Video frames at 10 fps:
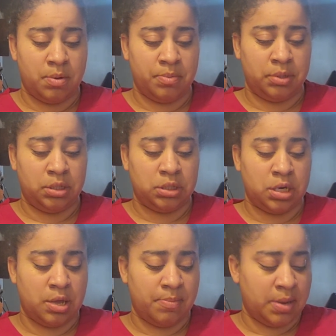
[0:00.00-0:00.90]
put this
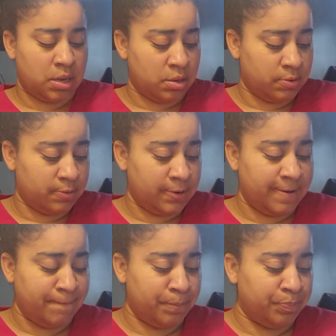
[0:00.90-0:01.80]
clamp back on.
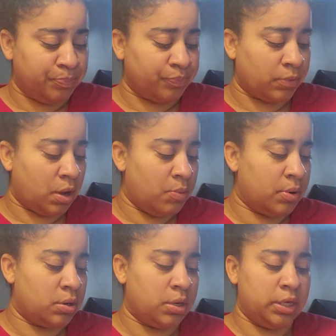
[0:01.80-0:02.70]
I'm going
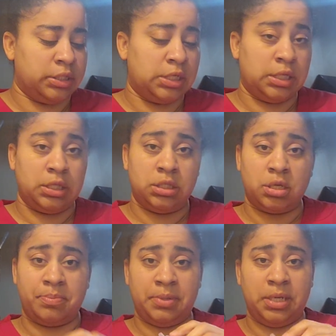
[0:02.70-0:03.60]
to go ahead and take this
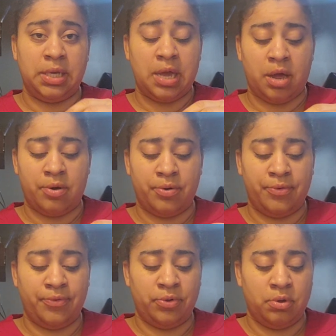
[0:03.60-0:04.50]
completely
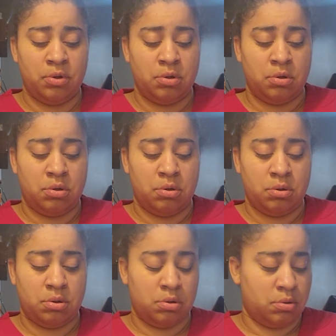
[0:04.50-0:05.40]

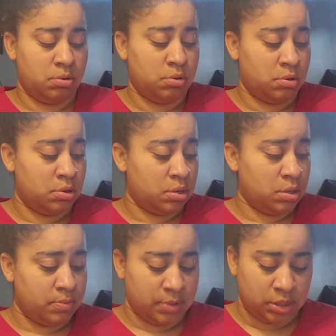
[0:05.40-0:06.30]
off
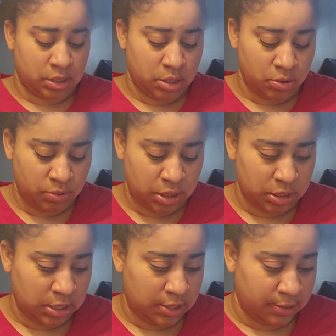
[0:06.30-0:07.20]
because I don't need
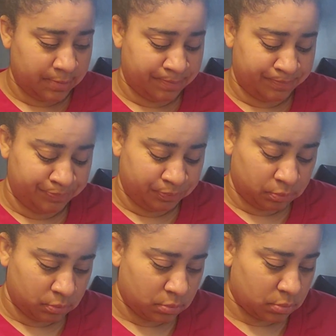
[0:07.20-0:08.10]
that.
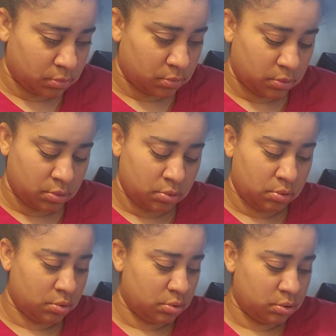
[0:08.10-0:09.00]

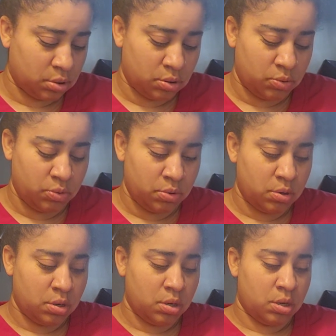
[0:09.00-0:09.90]
So
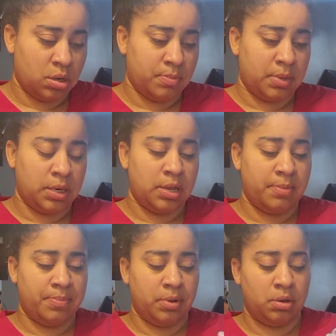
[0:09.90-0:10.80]
I'm going to
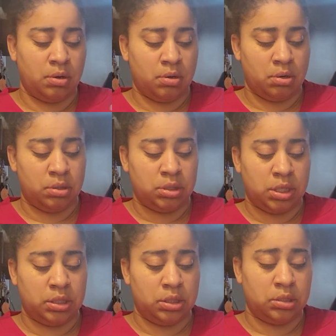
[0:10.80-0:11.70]
clamp it and
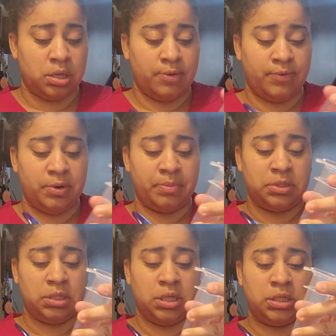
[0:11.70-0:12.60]
take this off, and I'm going to
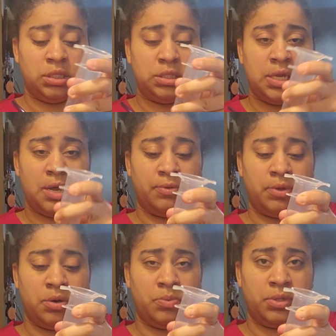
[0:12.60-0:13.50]
stick this down
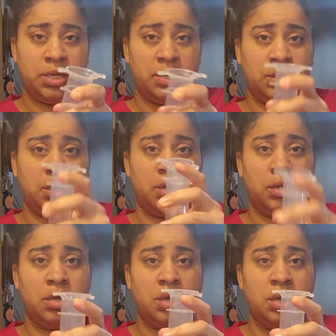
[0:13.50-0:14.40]
there without that
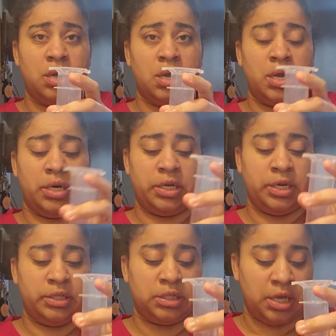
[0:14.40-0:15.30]
and let
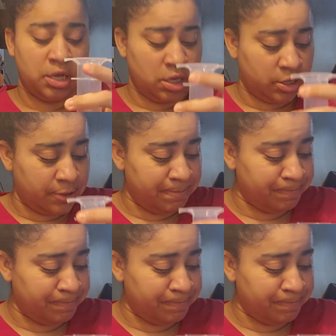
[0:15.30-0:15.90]
it stay here.